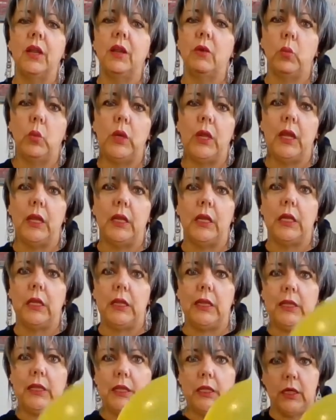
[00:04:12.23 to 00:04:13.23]
and we had to
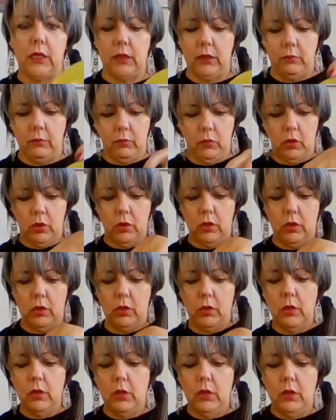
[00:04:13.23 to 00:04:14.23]
clean the cutting board.
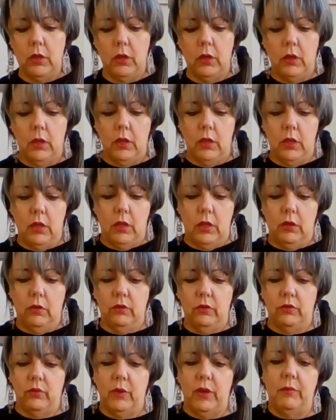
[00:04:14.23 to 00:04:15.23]
It
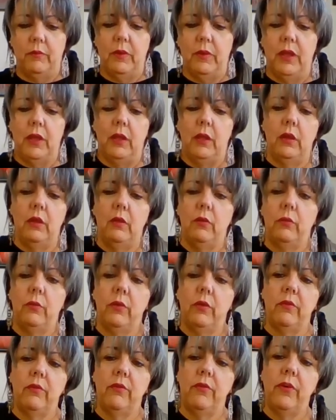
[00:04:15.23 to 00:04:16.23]
was white paint. It
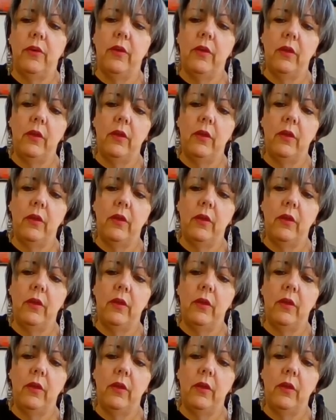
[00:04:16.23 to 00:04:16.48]
would have